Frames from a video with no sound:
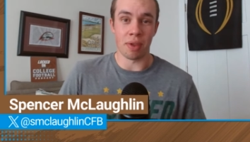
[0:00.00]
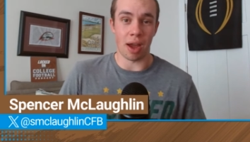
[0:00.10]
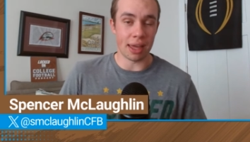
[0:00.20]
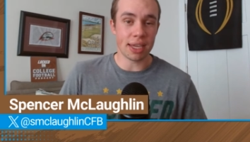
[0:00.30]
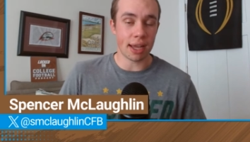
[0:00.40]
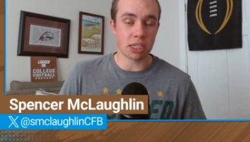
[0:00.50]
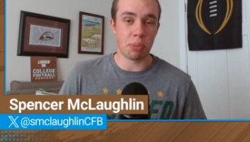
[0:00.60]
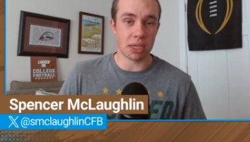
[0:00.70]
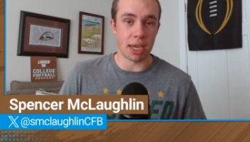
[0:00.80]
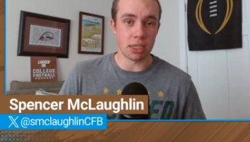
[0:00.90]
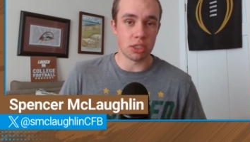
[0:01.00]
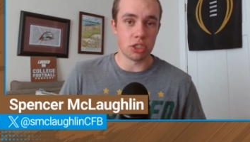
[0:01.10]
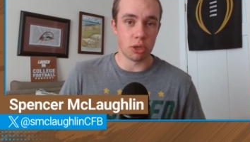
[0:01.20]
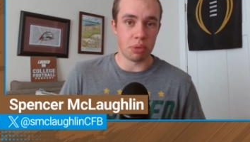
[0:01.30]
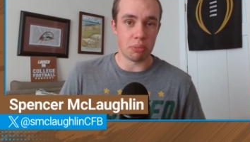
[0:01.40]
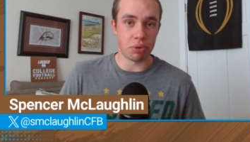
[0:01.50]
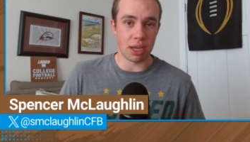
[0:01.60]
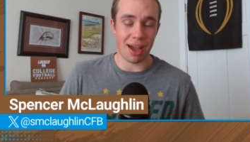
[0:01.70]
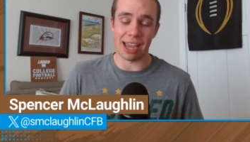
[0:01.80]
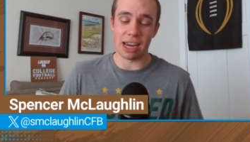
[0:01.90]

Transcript: I think expectations should be pretty high.